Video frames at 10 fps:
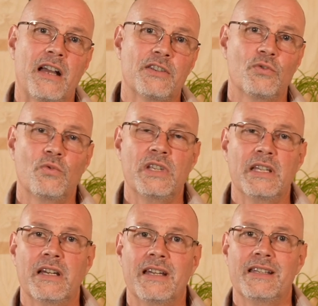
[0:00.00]
I do
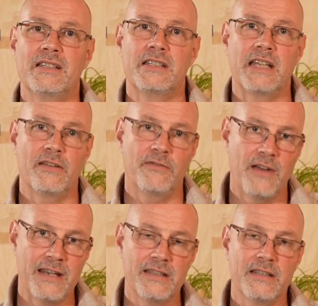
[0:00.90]
here is
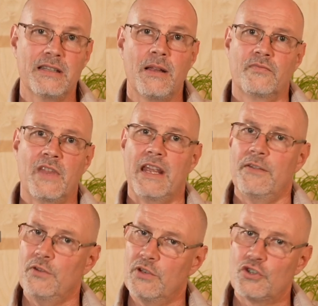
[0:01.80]
self-funded.
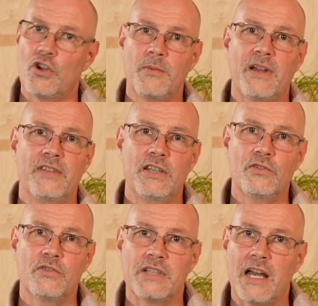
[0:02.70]
If you enjoy my
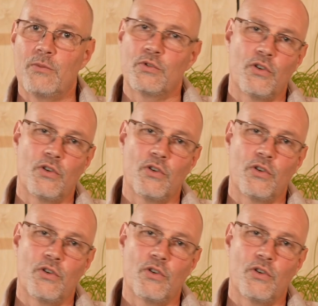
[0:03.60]
videos, I would